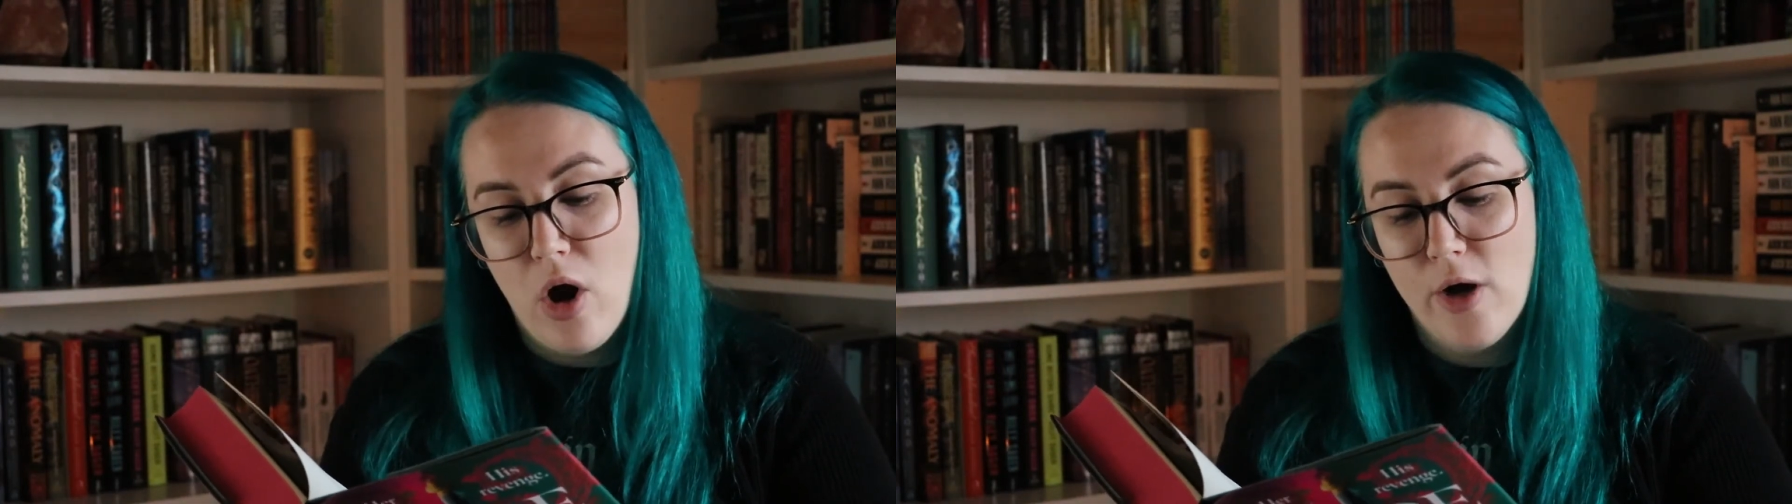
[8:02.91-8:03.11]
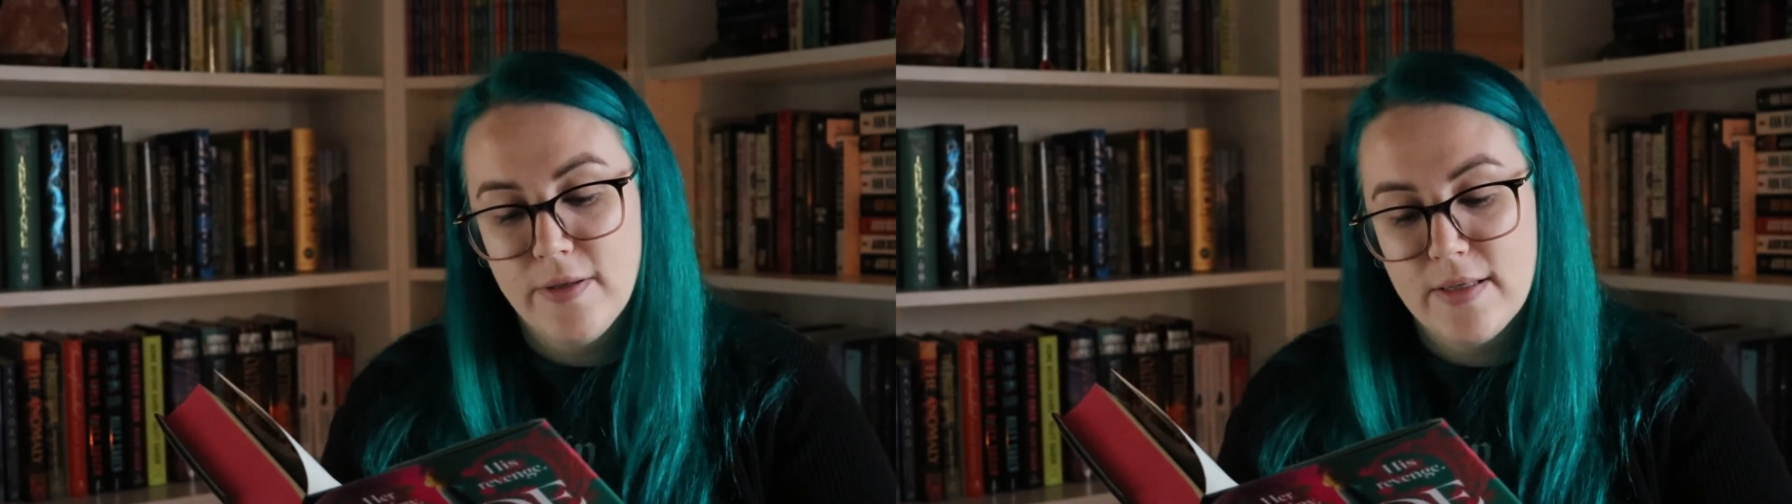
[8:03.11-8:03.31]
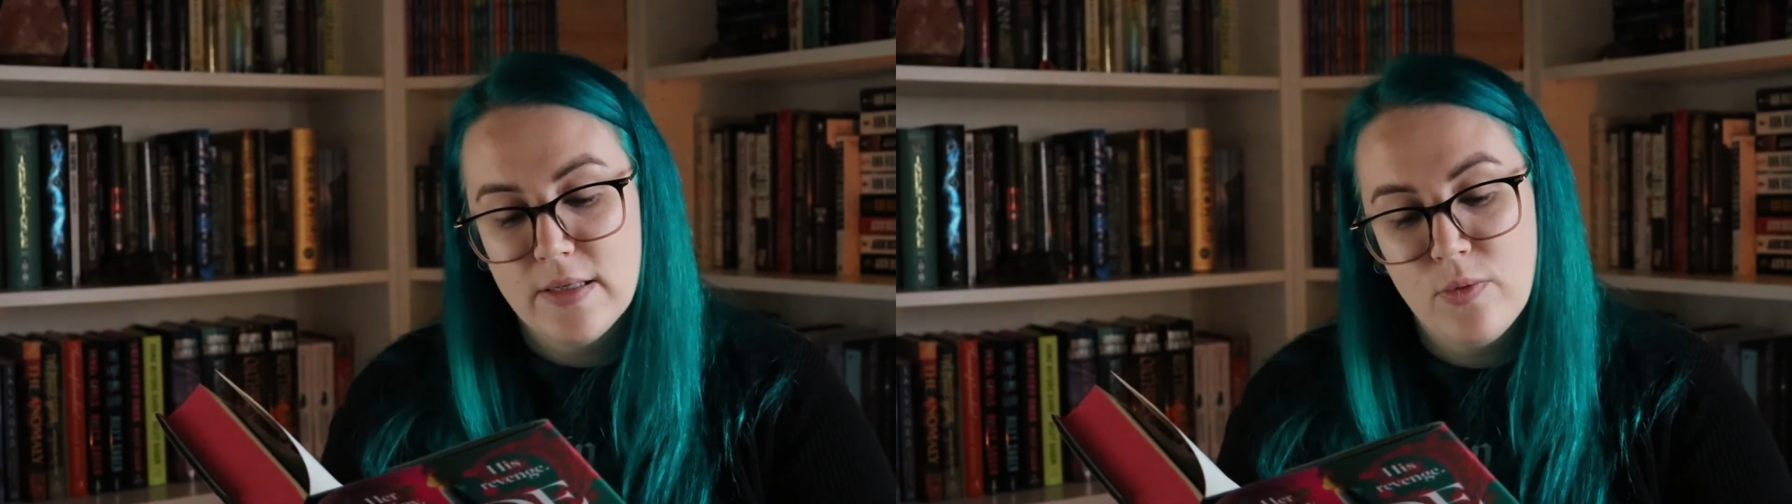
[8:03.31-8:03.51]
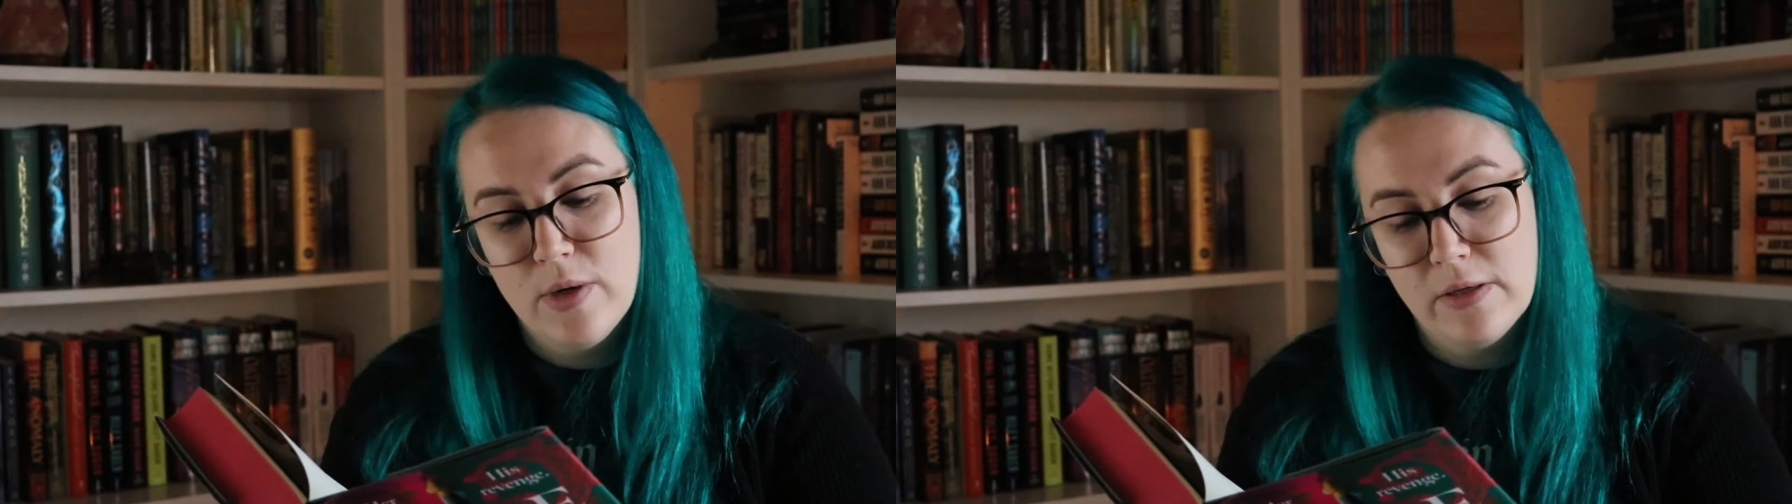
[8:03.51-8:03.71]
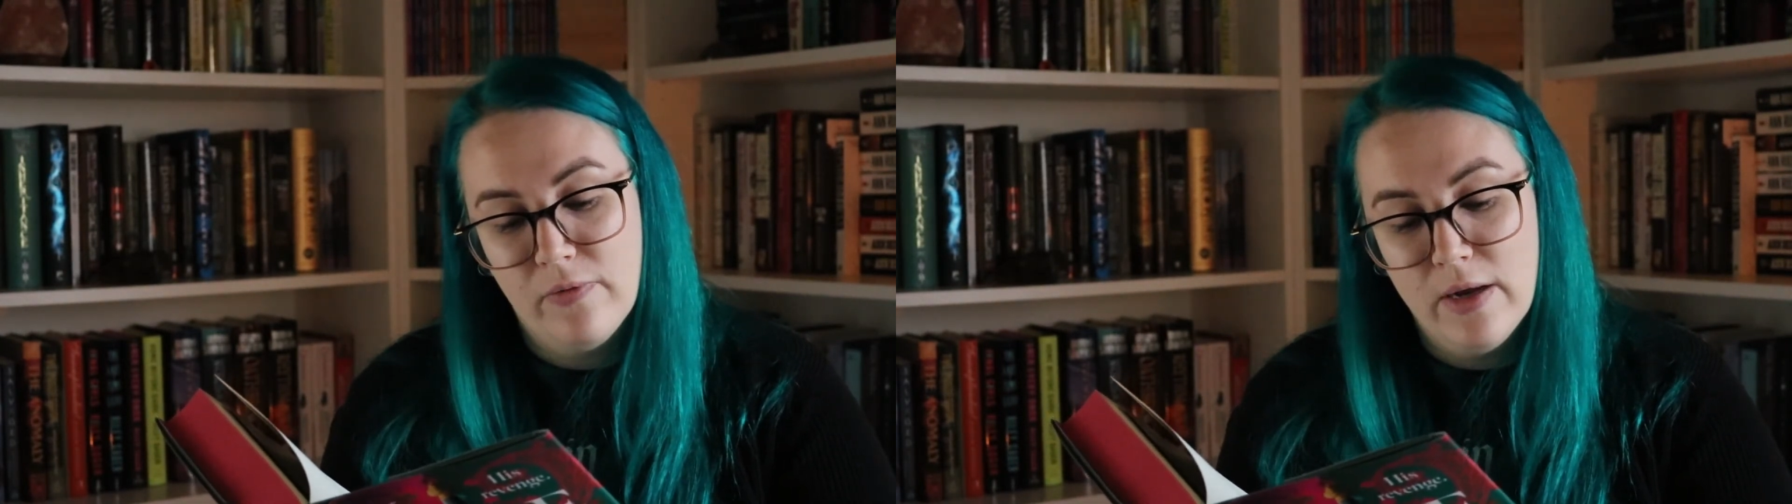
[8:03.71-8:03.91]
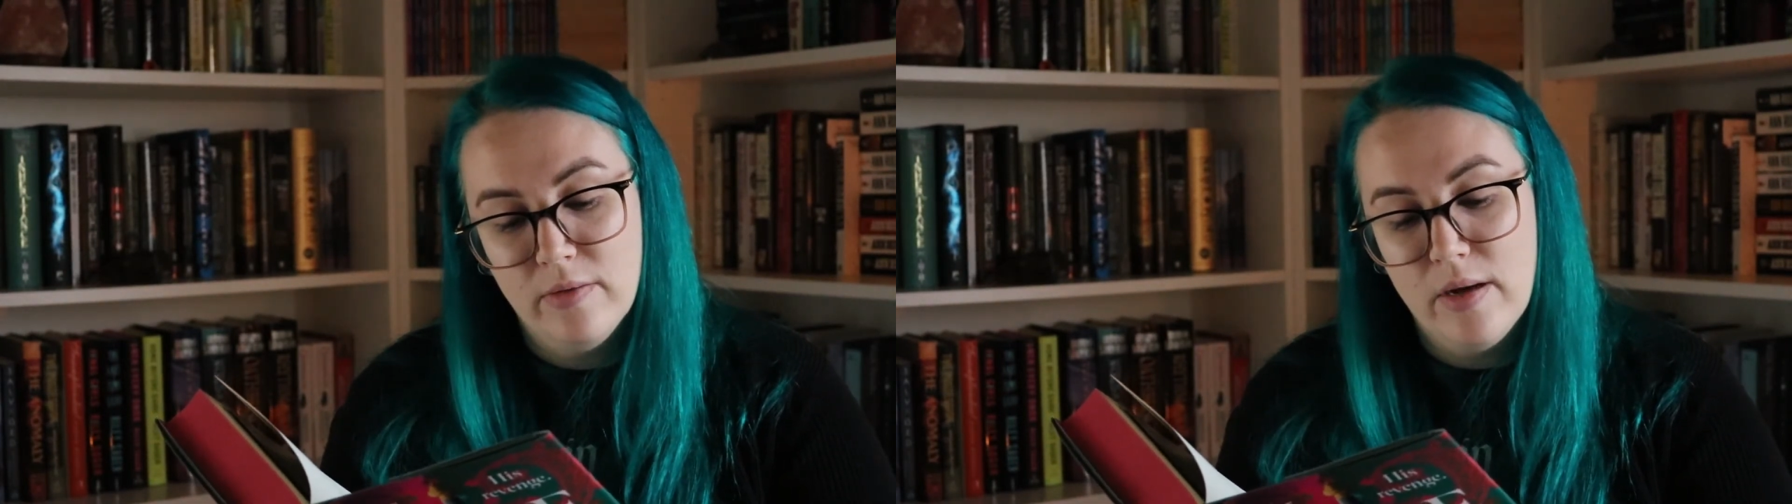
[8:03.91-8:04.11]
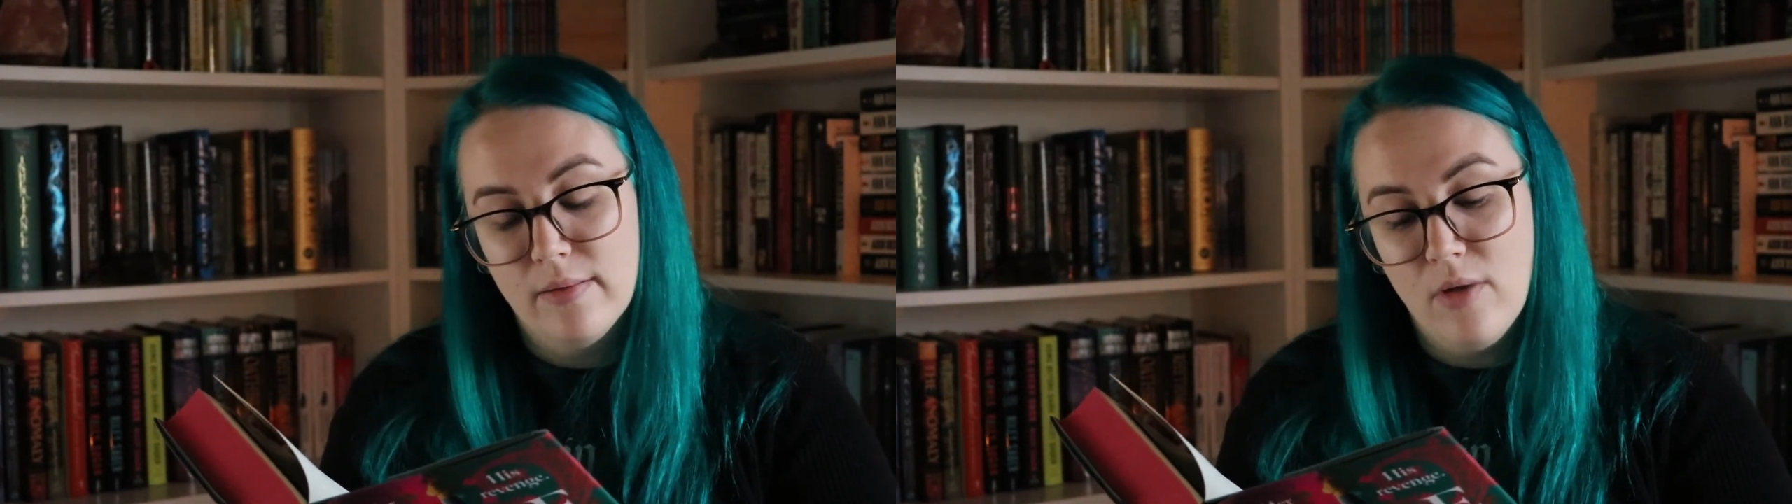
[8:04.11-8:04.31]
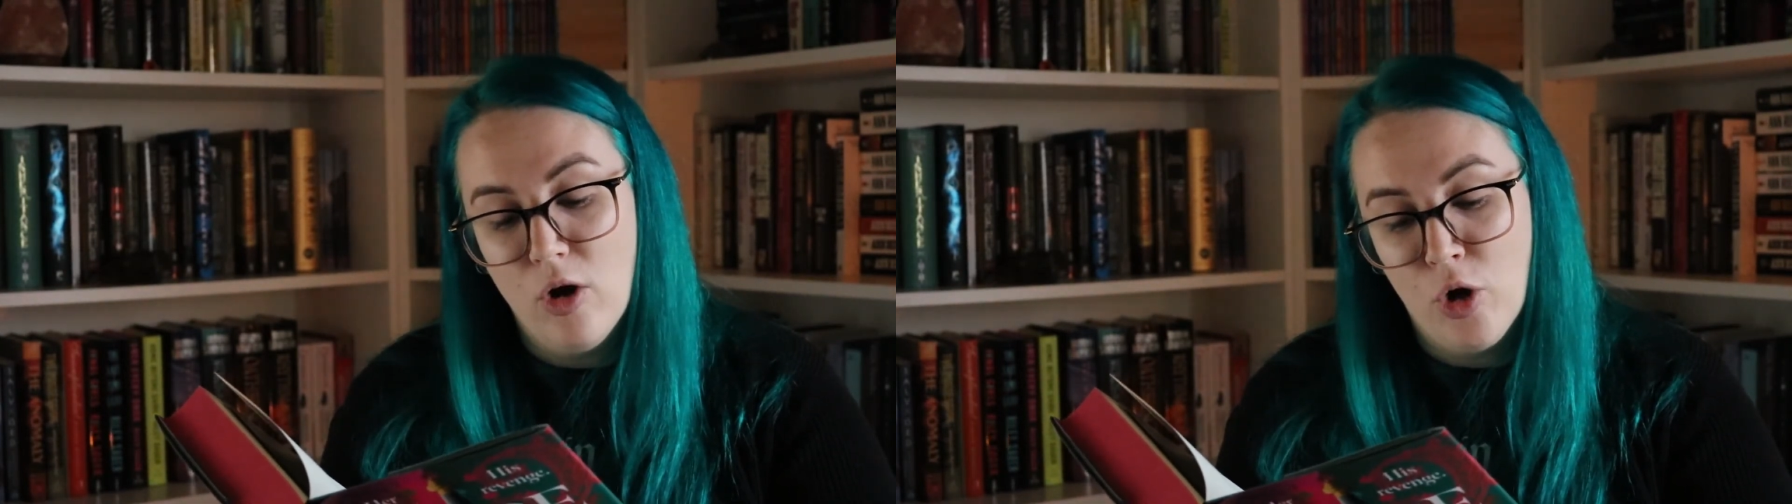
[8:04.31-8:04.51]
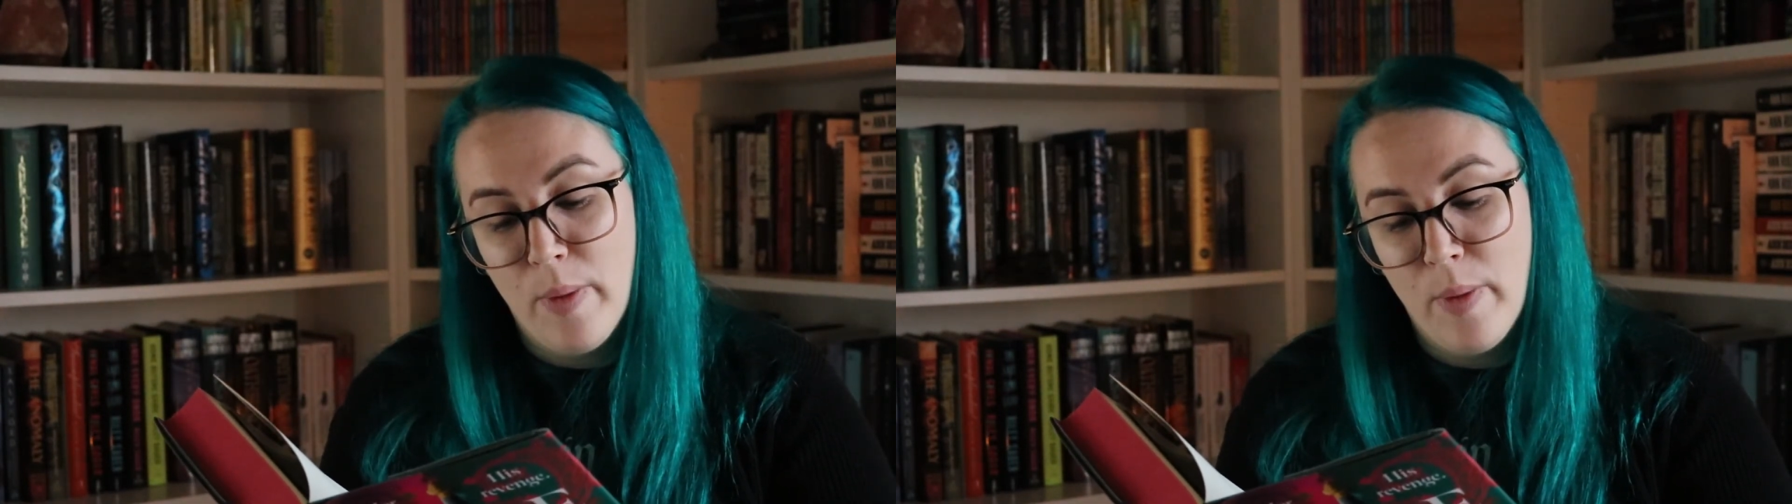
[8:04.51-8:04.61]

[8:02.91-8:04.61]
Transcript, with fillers: Ahn sees a way to finally unlock her